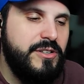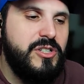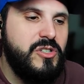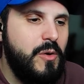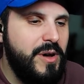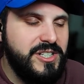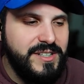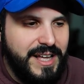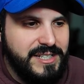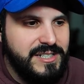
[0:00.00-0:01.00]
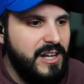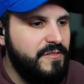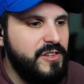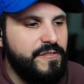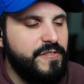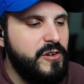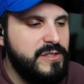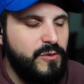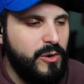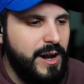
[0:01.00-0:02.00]
So much of that stuff in the
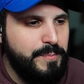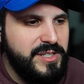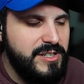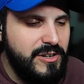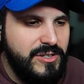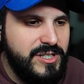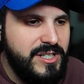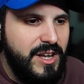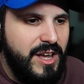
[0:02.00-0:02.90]
first four episodes.